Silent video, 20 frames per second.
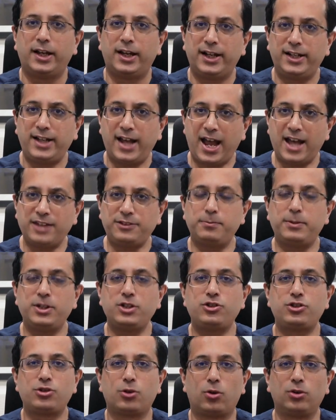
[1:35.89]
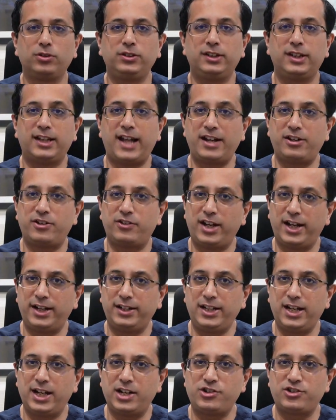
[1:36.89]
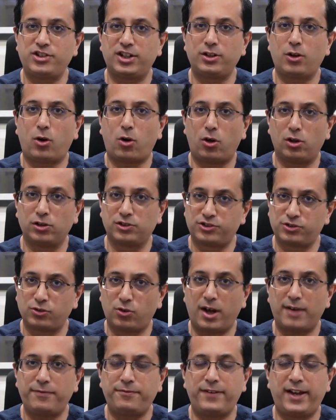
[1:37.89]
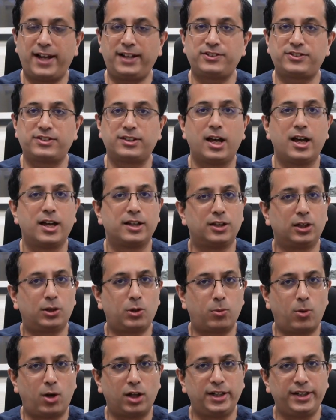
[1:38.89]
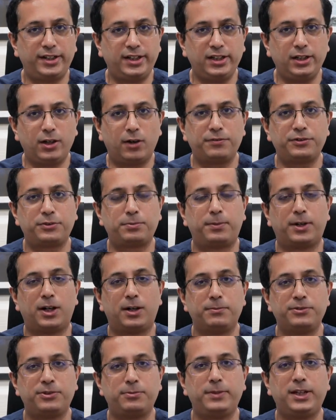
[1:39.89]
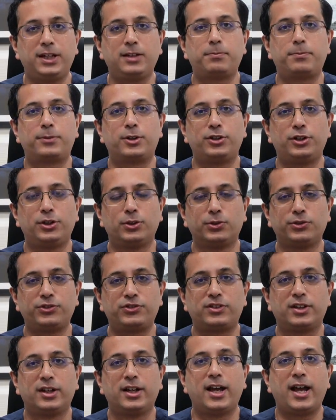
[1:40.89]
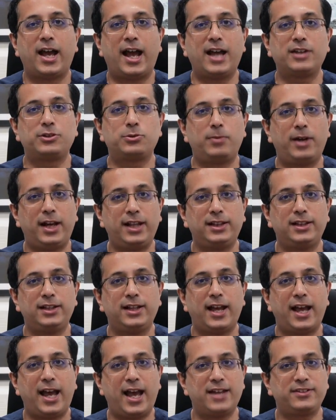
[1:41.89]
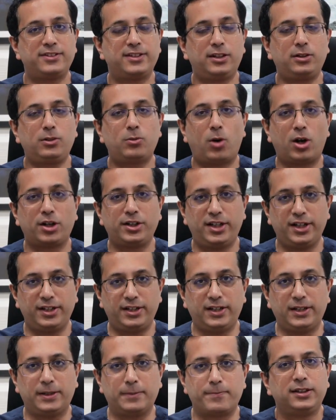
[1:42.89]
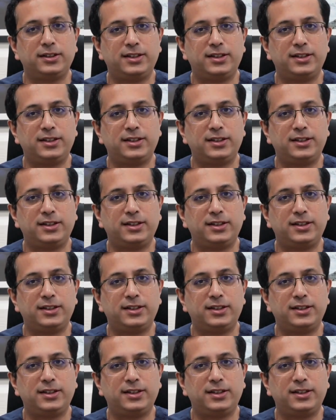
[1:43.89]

It has been shown that radiation also affects the quality of sperms being produced as well as the quantity.